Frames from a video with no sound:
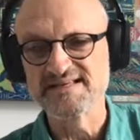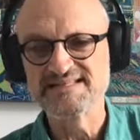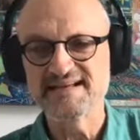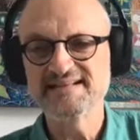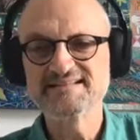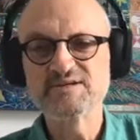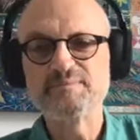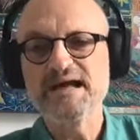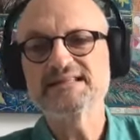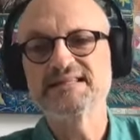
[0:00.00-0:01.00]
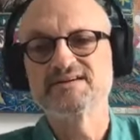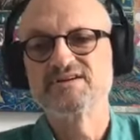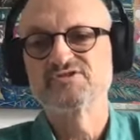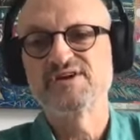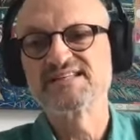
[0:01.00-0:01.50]
and suddenly you're back there,
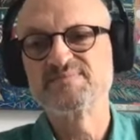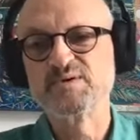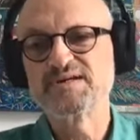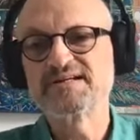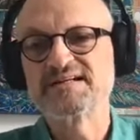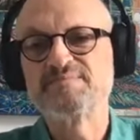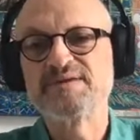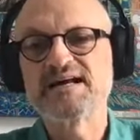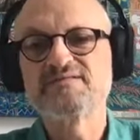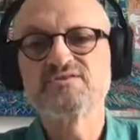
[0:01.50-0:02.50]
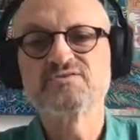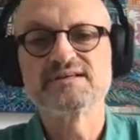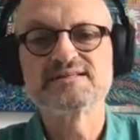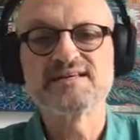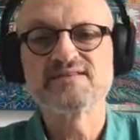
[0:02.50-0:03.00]
you're transported, and a part of you is